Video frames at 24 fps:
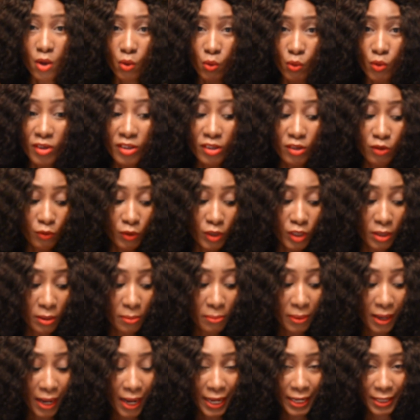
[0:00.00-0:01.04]
When you're
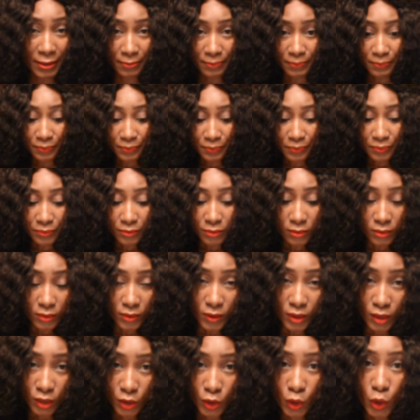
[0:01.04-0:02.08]
going
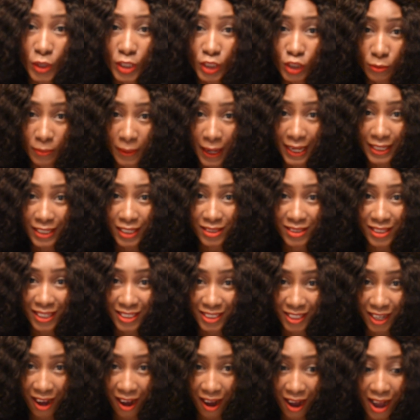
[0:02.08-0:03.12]
to buy
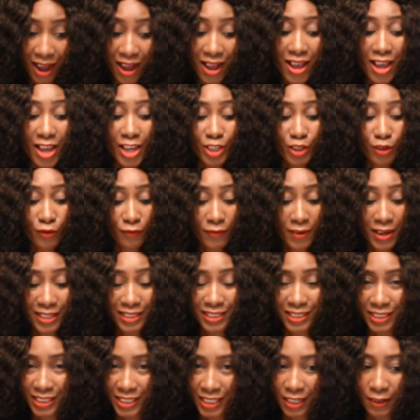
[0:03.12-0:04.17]
that car, you find
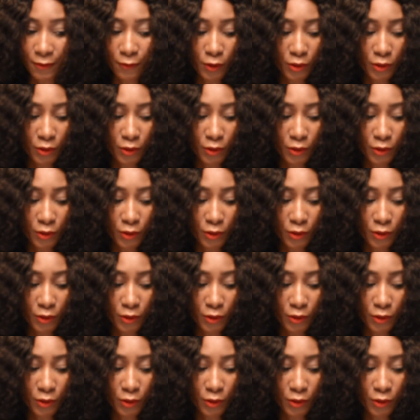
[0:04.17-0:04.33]
the dealer.